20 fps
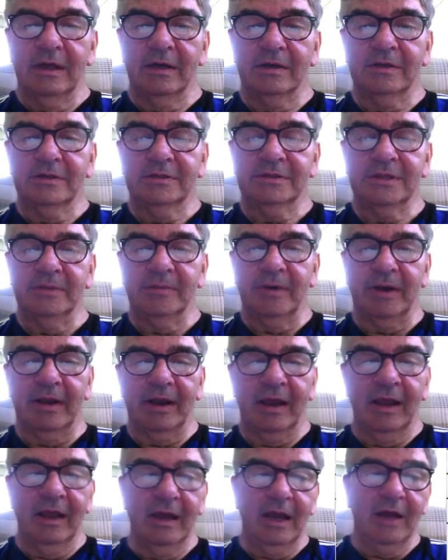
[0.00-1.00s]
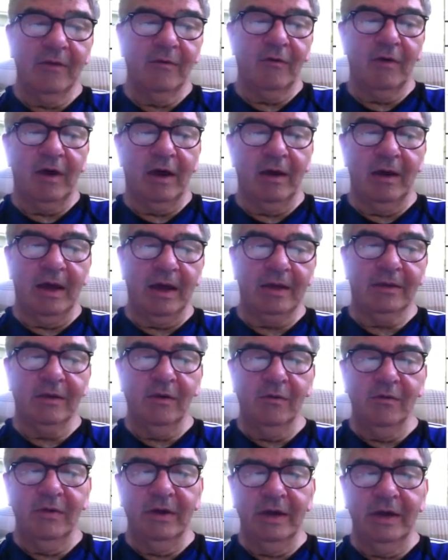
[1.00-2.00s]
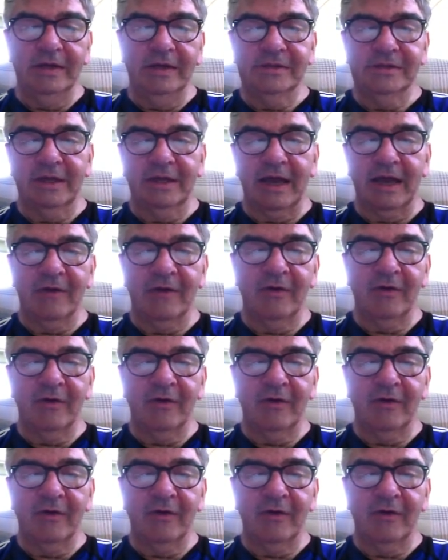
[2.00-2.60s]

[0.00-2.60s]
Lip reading: Similarly, now I don't need to carry